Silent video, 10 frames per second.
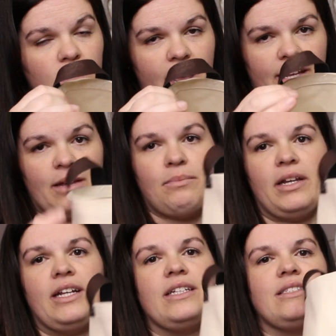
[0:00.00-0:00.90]
lining,
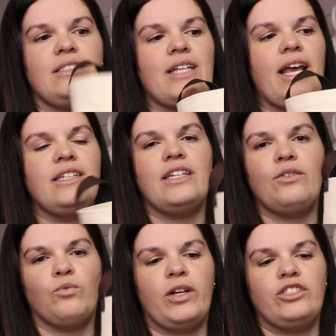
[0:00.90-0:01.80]
but it is nice
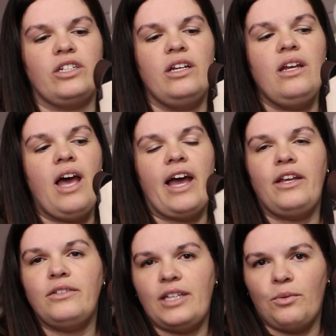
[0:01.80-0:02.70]
and rigid. I
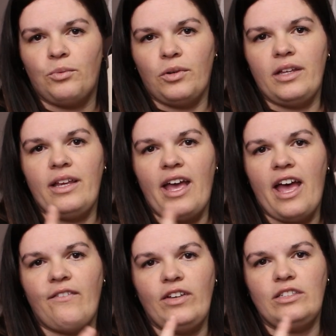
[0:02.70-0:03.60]
used a really
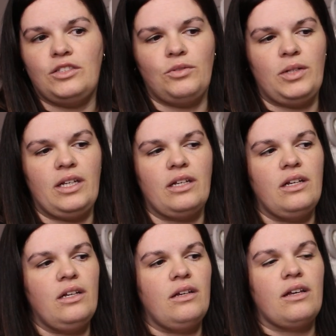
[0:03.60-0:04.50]
heavy duty
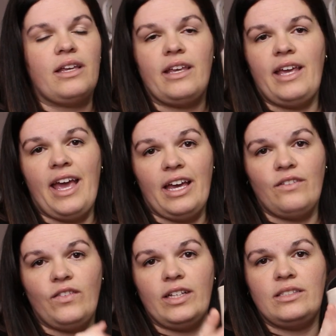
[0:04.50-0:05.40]

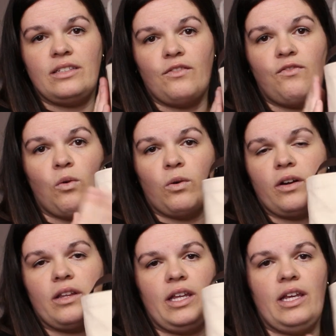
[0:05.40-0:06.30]
canvas
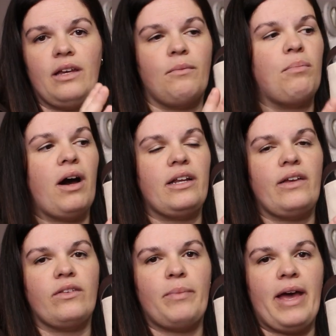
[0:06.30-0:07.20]
for the
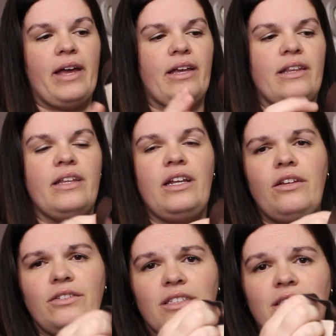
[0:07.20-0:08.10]
body of the bag, and then I
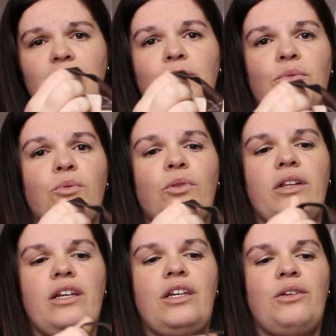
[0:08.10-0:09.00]
used some
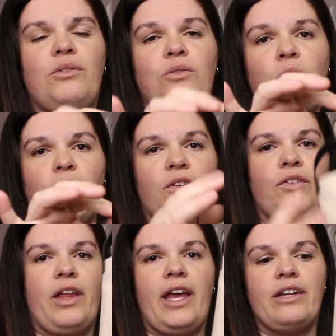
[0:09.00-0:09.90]
really cute cork
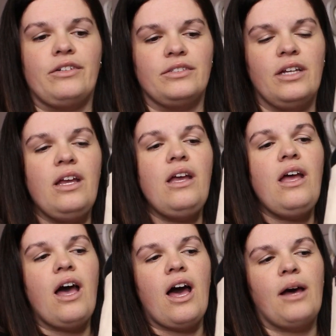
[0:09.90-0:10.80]
for the handles.
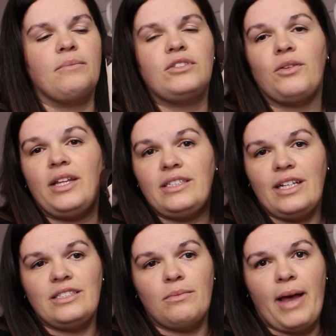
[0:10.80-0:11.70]
Um, so this
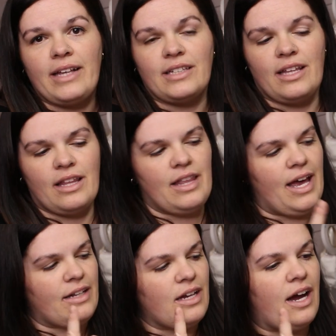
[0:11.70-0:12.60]
is the basket
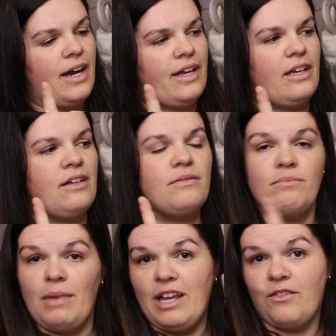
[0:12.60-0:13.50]
that I
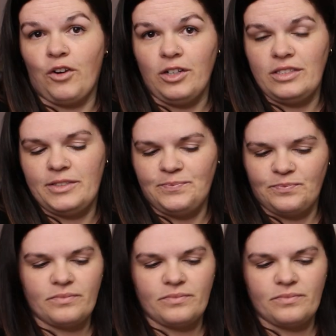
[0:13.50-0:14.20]
made first,